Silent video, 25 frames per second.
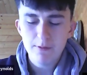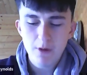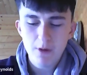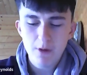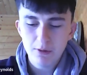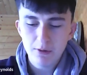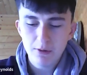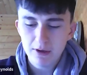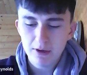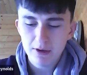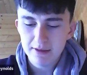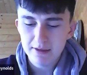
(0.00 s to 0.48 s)

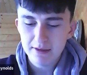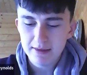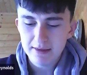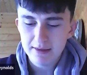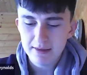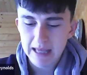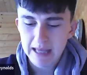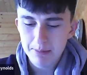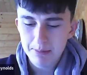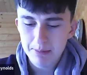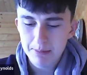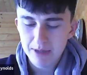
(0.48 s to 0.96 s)
focus on is the
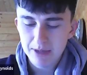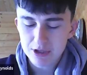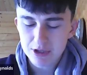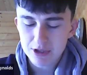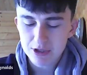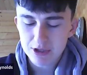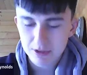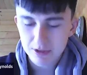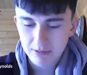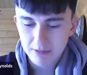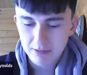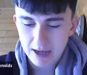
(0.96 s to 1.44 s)
team
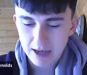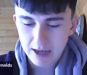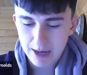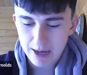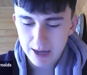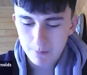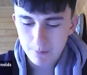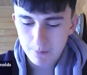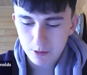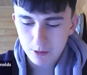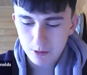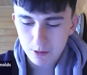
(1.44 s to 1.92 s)
selection.
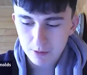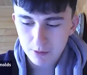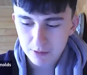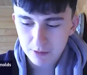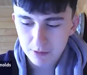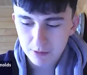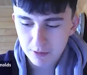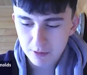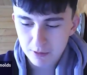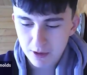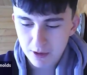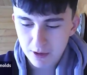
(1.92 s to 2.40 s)
I'll go
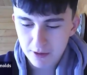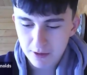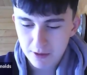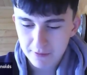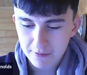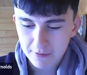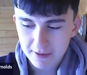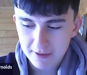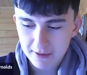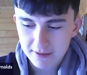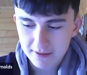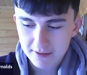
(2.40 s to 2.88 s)
to you, Connor, on
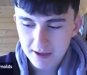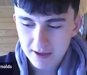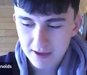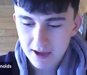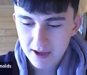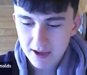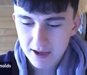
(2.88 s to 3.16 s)
this.